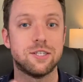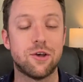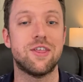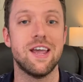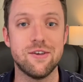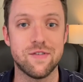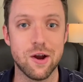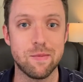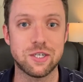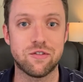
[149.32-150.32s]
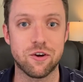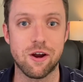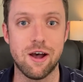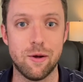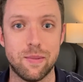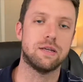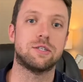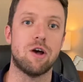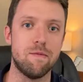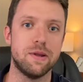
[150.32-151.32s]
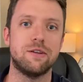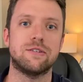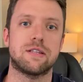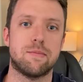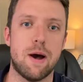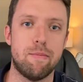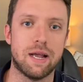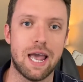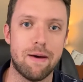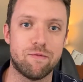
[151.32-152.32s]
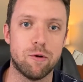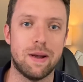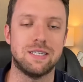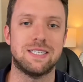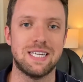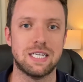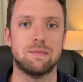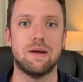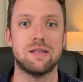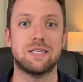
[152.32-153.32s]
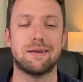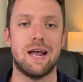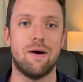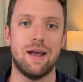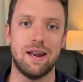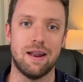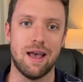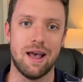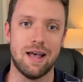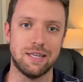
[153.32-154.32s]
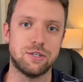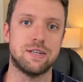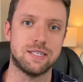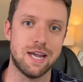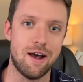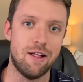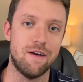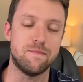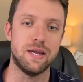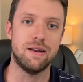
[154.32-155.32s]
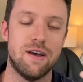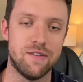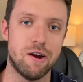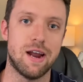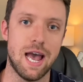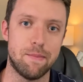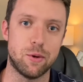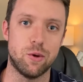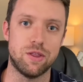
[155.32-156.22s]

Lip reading: thank you very much for your help. So I've been using the Public app for about 6 months now, and as you can tell, I've been very happy with